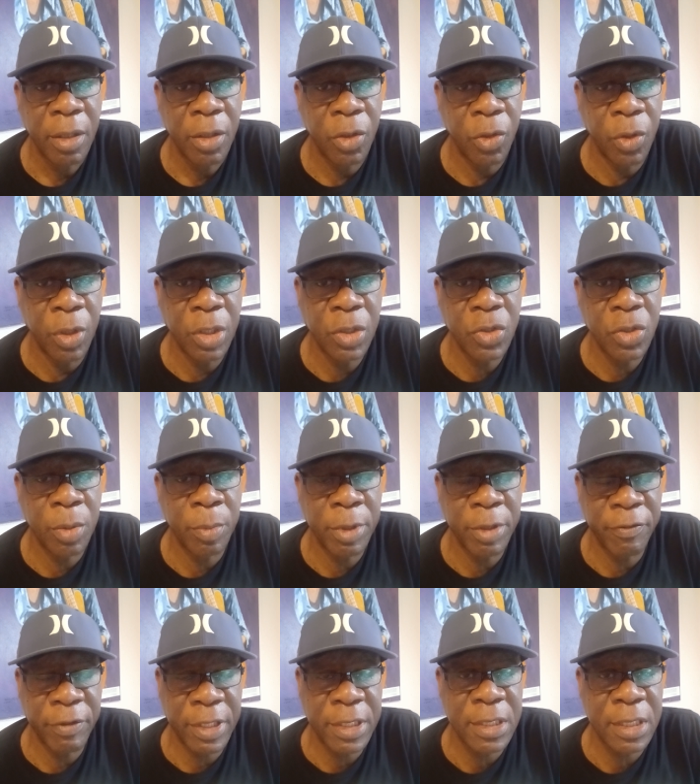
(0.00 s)
doing some
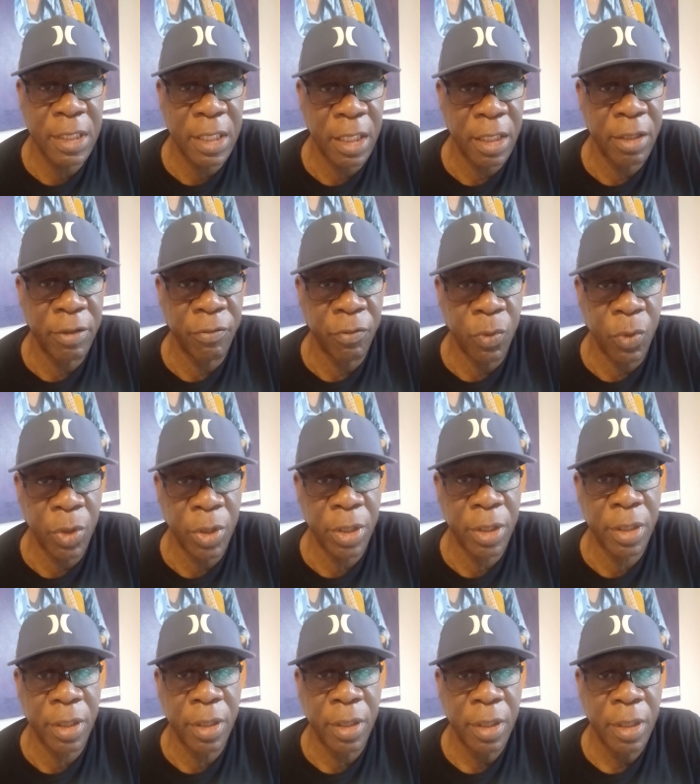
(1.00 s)
investigative
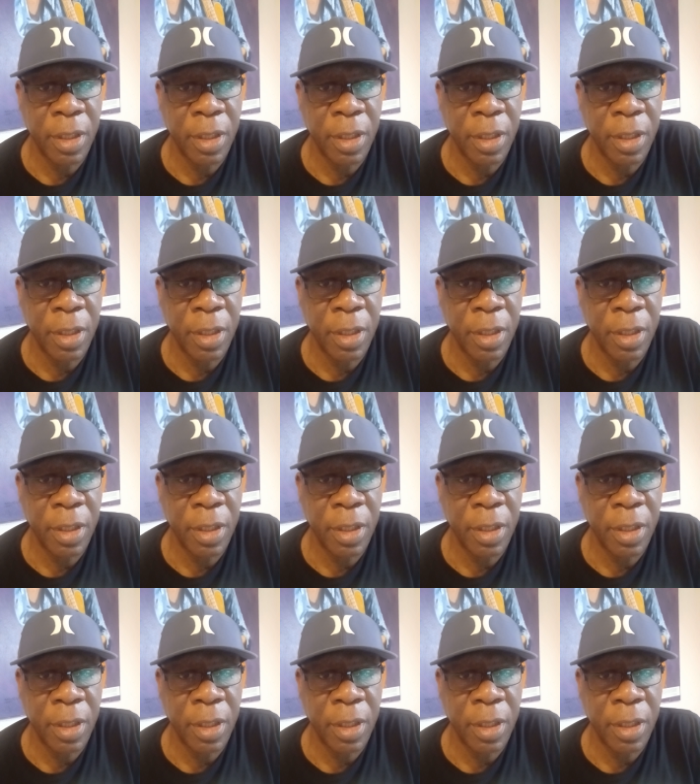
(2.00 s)
work